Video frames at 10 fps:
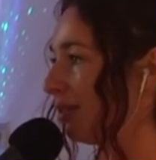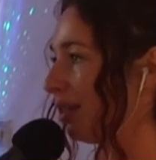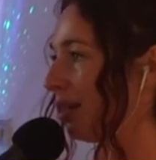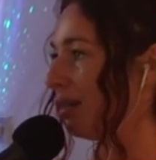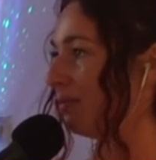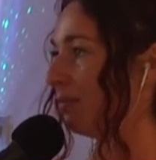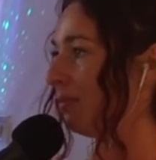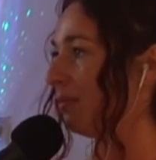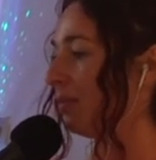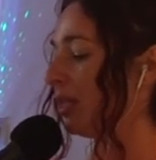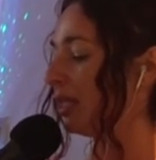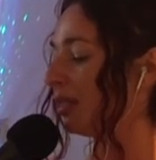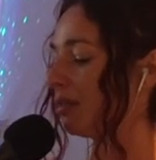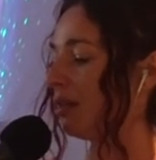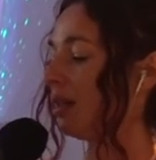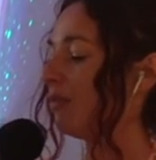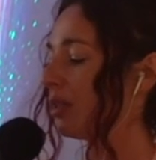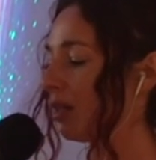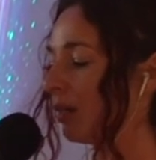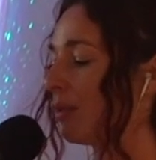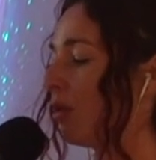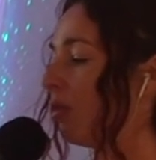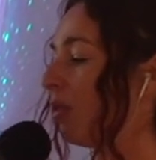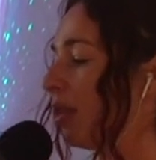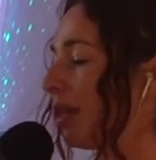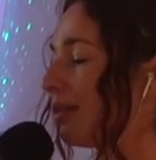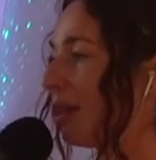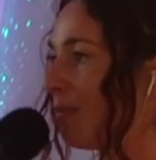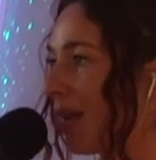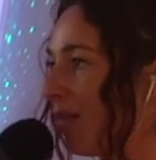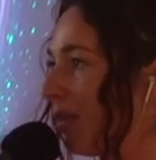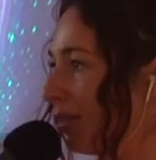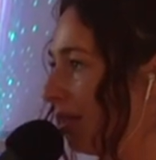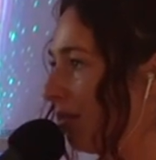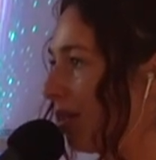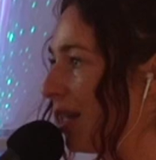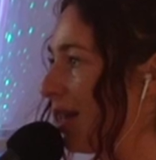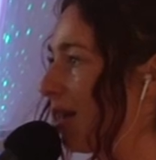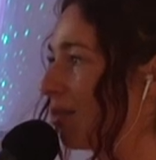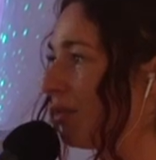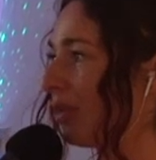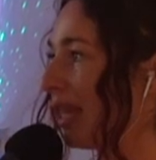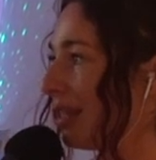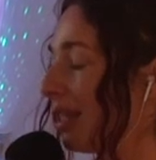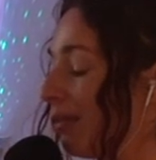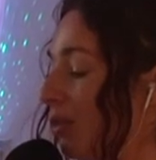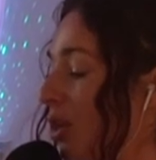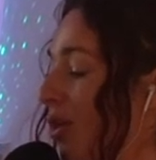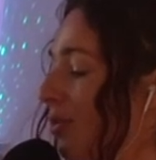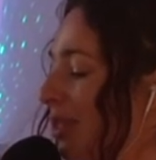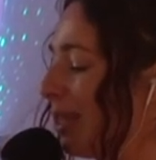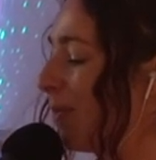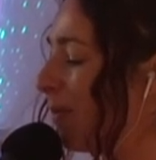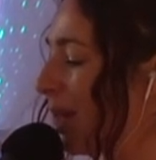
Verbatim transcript: to come. And this is not even talking about all the things that I'm manifesting right now and all the things I know deep in